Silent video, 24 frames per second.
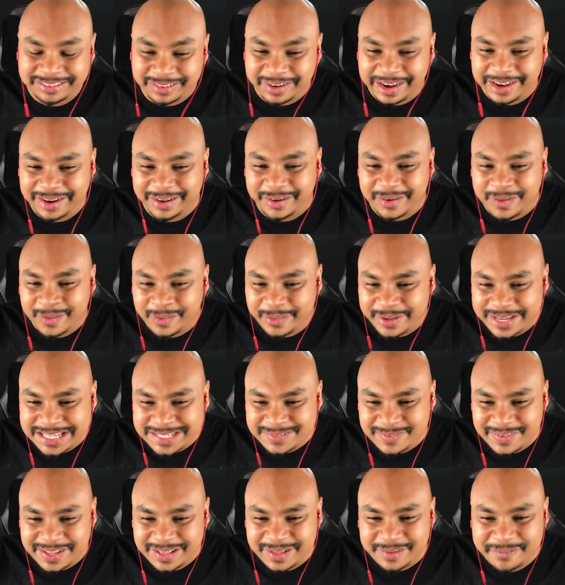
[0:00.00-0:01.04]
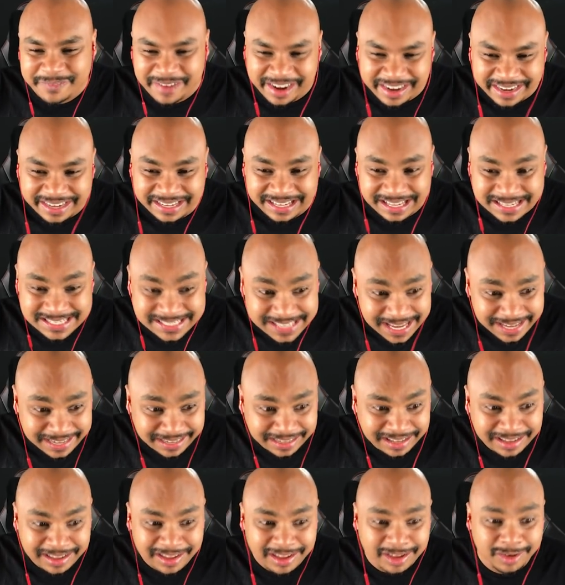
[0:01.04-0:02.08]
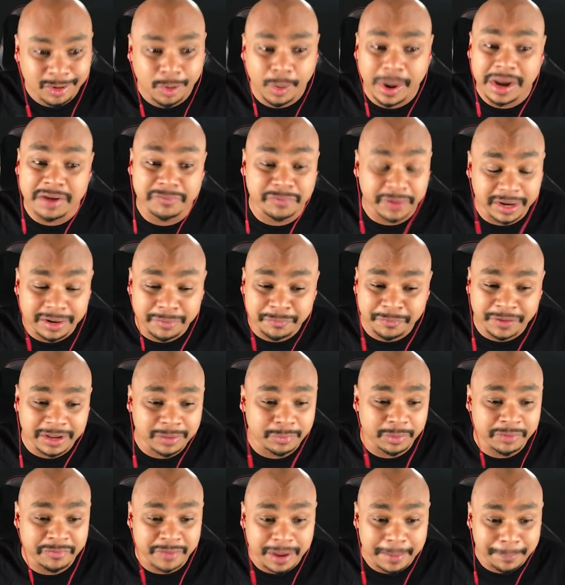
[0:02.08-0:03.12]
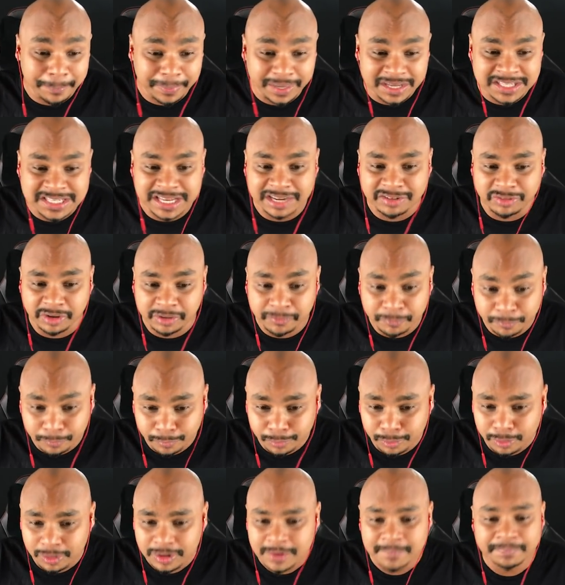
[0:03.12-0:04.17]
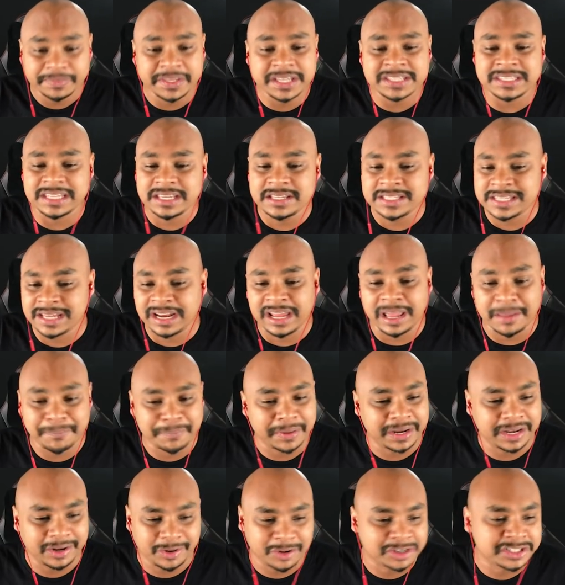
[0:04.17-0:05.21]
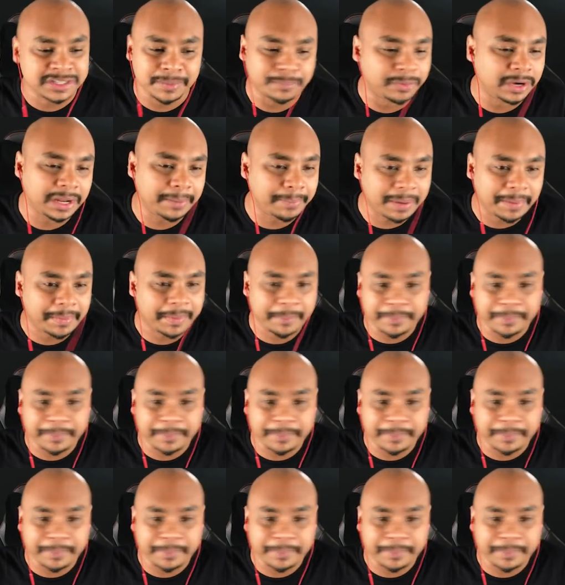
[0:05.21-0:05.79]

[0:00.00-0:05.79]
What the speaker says: trying to coerce me to marrying their son. Go and verify with MP Cedric Foo. This incident happened in Orchard Boulevard, blah blah